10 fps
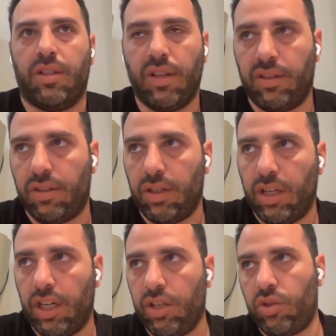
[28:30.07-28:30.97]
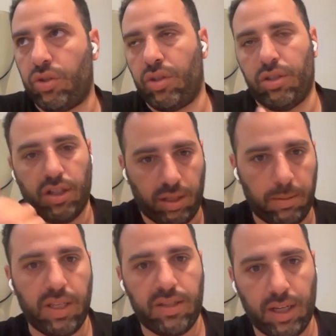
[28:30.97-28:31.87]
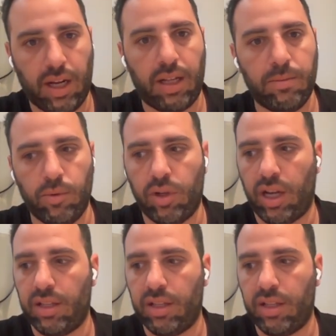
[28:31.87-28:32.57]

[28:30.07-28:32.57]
that each deterministic handbook